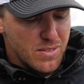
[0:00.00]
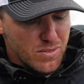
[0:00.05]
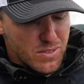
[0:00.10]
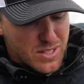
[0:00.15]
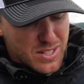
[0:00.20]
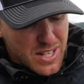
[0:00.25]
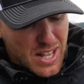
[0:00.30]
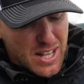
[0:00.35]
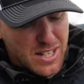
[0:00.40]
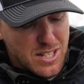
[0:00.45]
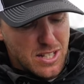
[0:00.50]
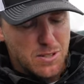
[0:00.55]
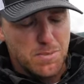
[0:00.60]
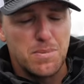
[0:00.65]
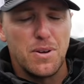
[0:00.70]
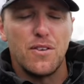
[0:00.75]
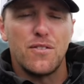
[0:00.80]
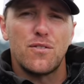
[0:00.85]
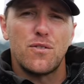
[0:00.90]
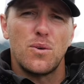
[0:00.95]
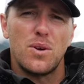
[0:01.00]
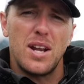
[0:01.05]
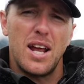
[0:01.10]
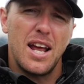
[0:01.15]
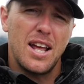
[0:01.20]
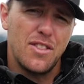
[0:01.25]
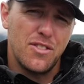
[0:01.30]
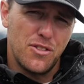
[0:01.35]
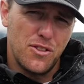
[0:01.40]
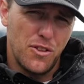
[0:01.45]
says it's built for an
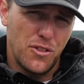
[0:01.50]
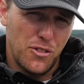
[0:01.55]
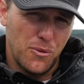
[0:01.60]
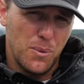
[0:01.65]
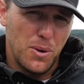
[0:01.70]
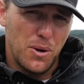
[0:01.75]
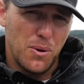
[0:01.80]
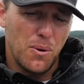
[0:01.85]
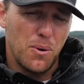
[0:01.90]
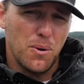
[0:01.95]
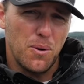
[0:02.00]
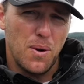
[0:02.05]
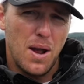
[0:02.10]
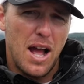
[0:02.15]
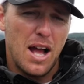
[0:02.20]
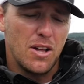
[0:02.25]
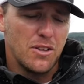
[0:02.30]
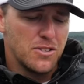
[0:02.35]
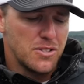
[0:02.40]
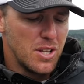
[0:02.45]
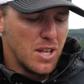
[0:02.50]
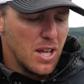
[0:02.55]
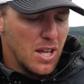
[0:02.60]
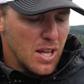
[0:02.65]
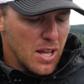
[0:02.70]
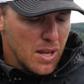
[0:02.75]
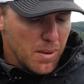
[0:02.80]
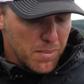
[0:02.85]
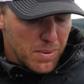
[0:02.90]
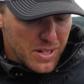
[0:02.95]
1/8 to 3/4 ounce,
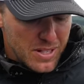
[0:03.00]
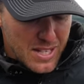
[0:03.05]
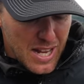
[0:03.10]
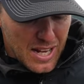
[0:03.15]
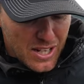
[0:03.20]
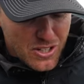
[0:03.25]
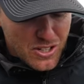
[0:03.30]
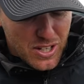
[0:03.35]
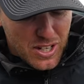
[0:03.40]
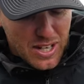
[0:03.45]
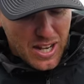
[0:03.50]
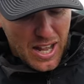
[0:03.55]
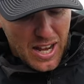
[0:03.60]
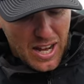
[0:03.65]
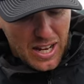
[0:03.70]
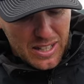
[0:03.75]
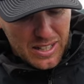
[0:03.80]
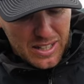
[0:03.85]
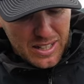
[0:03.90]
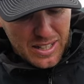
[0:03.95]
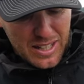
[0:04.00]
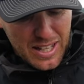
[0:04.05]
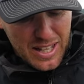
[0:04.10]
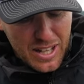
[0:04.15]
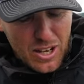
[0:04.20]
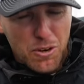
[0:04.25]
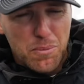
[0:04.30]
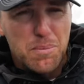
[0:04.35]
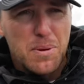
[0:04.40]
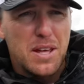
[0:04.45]
but it's actually got a
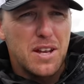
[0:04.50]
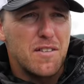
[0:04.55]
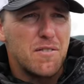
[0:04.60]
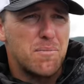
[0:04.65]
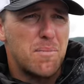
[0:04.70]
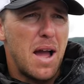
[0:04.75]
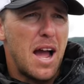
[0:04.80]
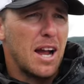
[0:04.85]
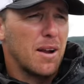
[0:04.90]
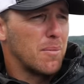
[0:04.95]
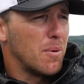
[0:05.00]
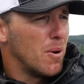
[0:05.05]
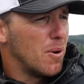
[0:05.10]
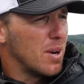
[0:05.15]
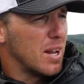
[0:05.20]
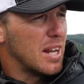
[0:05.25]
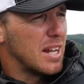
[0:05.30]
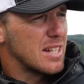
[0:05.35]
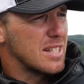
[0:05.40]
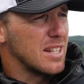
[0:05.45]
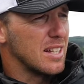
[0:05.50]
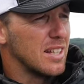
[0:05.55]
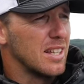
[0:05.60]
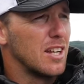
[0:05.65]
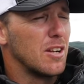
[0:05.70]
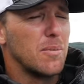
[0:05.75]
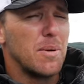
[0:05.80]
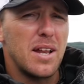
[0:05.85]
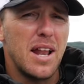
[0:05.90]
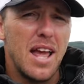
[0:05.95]
little bit of backbone and it's a
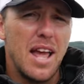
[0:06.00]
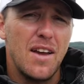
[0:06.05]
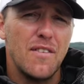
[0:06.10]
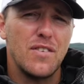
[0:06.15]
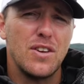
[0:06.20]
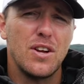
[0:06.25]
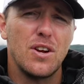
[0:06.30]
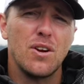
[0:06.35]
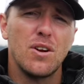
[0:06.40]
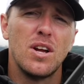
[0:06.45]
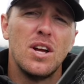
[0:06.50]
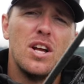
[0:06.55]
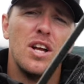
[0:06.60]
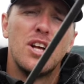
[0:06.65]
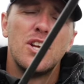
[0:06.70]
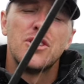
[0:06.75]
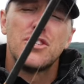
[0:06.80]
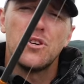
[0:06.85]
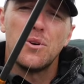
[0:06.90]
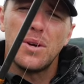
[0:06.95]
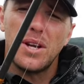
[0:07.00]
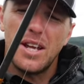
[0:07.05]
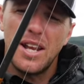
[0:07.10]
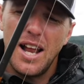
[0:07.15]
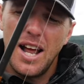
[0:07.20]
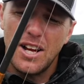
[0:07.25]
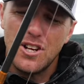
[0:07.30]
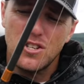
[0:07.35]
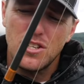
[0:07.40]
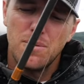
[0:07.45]
little bit heavier, so it can
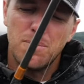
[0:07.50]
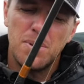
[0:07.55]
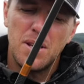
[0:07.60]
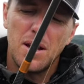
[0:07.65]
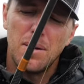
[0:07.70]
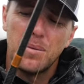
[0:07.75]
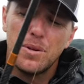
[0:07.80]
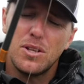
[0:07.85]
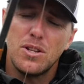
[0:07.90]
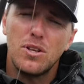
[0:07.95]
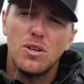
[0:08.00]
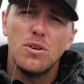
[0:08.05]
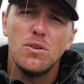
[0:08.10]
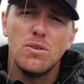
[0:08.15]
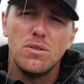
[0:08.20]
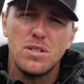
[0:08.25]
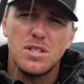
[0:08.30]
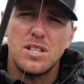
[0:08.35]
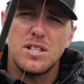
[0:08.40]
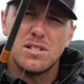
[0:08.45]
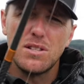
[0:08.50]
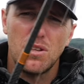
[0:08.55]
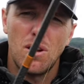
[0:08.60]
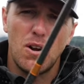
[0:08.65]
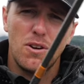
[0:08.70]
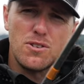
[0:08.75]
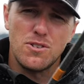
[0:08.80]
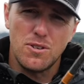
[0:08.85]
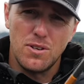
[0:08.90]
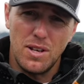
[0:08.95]
actually be able to use these
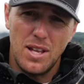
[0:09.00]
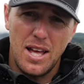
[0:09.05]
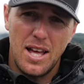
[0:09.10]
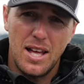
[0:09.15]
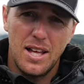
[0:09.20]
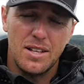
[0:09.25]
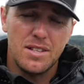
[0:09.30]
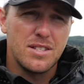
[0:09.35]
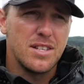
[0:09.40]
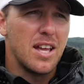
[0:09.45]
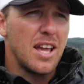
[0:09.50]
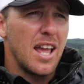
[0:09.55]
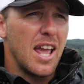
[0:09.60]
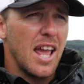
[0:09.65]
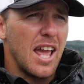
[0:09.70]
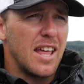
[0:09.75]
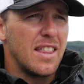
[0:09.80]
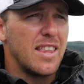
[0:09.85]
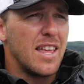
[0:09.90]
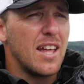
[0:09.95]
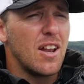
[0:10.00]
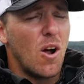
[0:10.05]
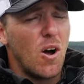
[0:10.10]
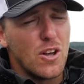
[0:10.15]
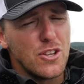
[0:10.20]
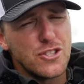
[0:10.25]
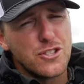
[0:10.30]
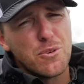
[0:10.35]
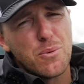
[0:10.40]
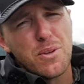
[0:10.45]
larger leads. And then
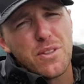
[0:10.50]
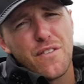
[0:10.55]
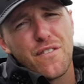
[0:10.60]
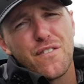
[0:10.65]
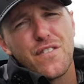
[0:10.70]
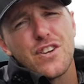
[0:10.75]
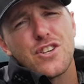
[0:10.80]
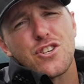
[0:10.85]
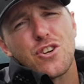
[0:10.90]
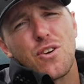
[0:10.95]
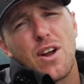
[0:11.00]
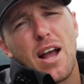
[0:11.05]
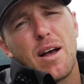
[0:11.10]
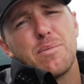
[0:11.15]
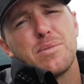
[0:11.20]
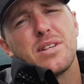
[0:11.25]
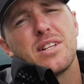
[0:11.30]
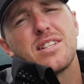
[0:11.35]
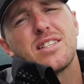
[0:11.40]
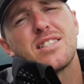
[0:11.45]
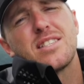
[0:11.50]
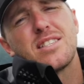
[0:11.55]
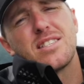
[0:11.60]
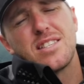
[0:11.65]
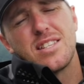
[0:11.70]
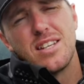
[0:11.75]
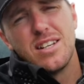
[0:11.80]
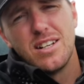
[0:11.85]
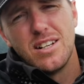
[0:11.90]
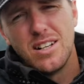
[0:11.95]
also when the fish grabs it, it
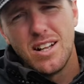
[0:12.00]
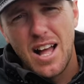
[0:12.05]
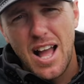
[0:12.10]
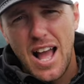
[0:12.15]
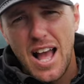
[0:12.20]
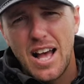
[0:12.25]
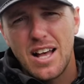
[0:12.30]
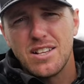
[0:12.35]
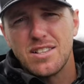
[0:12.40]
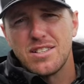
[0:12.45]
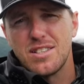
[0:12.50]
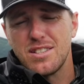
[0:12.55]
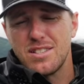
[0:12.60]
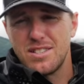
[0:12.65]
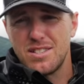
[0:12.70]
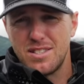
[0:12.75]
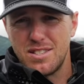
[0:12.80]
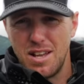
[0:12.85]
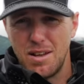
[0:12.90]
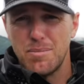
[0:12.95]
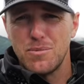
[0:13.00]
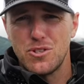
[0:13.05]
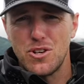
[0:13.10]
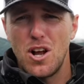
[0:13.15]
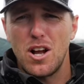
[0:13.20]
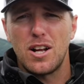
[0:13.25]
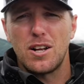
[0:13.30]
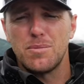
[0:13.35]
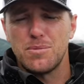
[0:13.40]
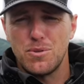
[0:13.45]
still has some
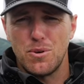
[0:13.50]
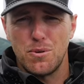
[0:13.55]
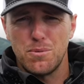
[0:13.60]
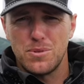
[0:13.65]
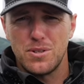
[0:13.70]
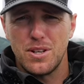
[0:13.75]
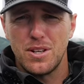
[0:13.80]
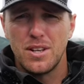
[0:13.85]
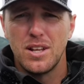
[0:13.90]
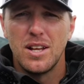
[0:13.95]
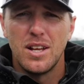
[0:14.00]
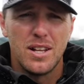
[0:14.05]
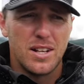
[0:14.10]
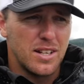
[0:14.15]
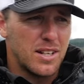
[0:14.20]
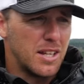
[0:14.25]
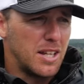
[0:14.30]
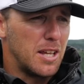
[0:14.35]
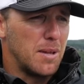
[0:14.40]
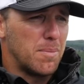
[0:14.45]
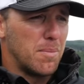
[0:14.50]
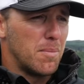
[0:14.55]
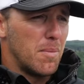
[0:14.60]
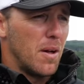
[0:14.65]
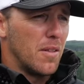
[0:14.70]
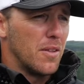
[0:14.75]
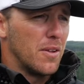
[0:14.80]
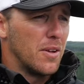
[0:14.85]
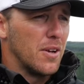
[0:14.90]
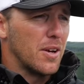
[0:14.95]
shock absorption to keep them
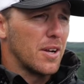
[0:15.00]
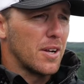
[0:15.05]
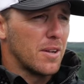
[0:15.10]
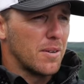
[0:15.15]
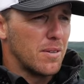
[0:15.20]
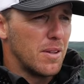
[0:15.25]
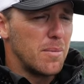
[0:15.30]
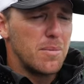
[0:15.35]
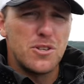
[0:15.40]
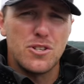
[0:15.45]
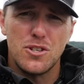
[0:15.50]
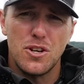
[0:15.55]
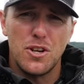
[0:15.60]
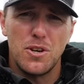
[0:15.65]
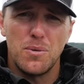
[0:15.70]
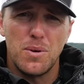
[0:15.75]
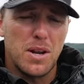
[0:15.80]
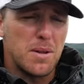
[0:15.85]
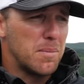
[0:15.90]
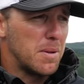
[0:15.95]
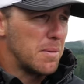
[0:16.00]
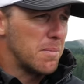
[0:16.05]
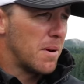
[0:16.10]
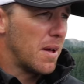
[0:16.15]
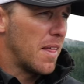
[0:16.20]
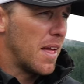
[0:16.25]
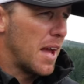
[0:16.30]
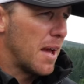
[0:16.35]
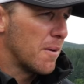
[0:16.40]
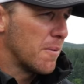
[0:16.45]
on the hook. Let me show you what I mean
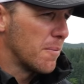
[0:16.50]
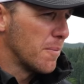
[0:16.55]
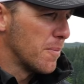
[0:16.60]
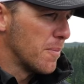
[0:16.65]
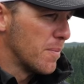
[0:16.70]
by that.